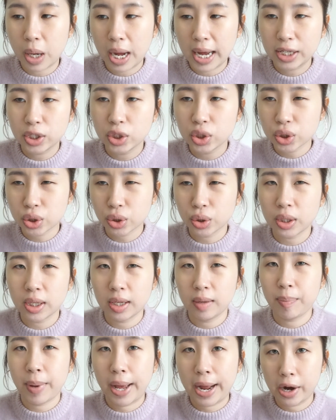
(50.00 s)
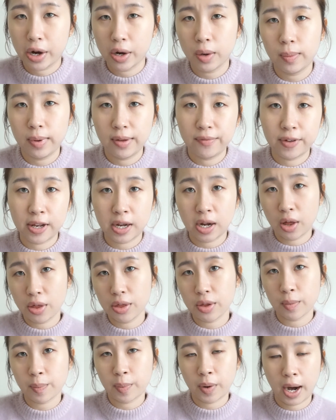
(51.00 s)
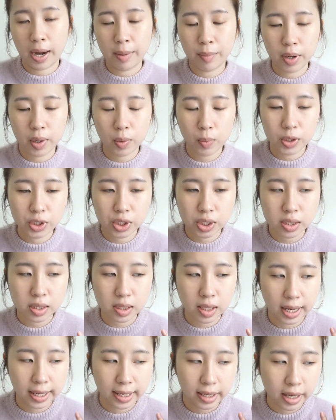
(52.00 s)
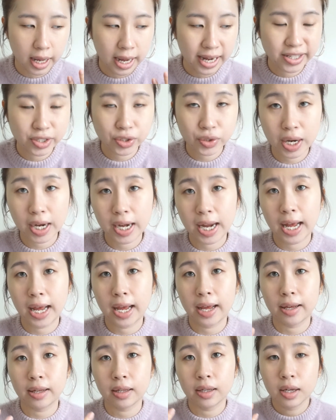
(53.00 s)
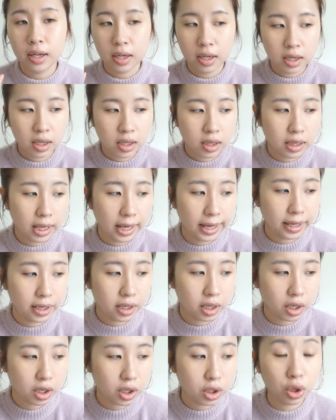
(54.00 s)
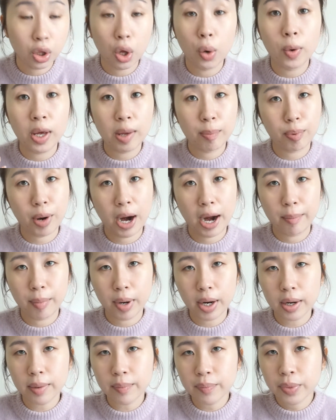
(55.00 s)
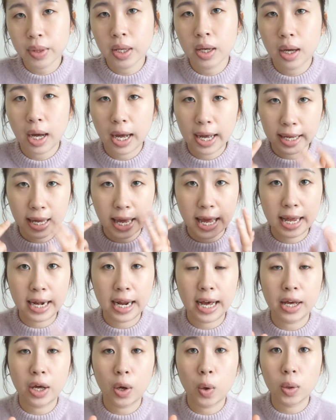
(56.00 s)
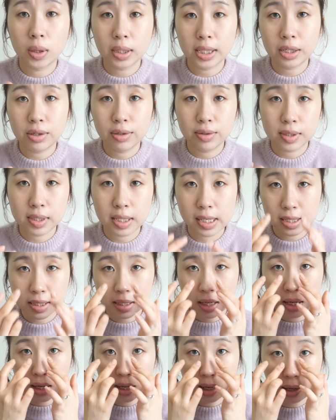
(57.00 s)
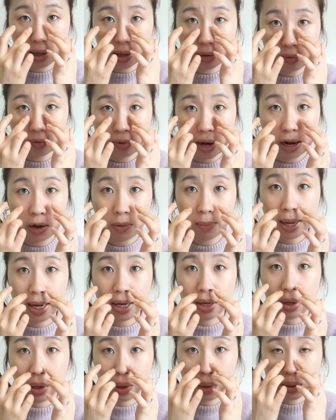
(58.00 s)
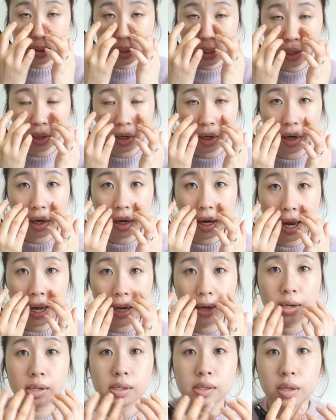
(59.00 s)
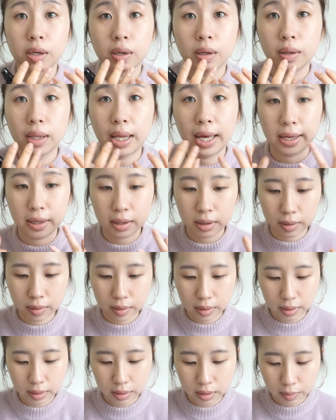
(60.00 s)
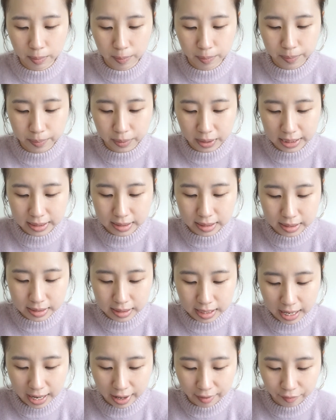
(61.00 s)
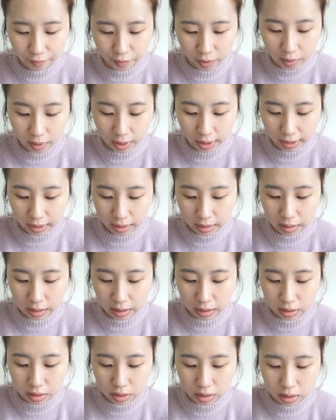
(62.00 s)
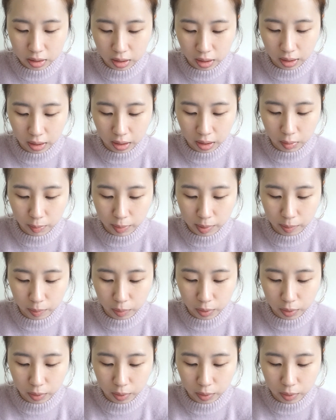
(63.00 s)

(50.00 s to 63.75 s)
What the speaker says: I usually pair it with another primer, which is like a hydrating, like glowy primer. I only use this around my nose here, and also like places that I feel like I need a little bit